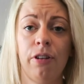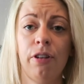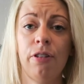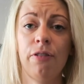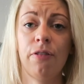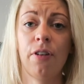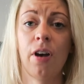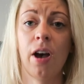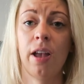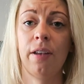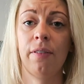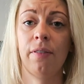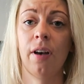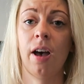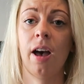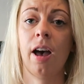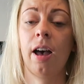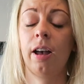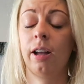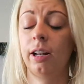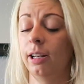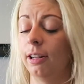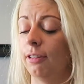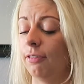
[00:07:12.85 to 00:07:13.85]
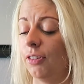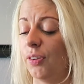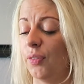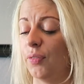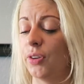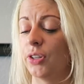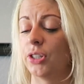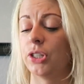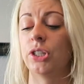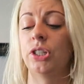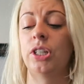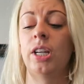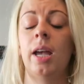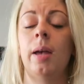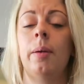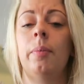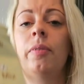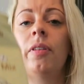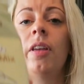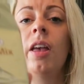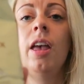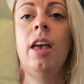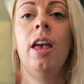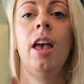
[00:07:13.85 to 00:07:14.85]
for a fiver gluten-free fish and
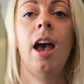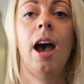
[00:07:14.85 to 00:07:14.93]
chips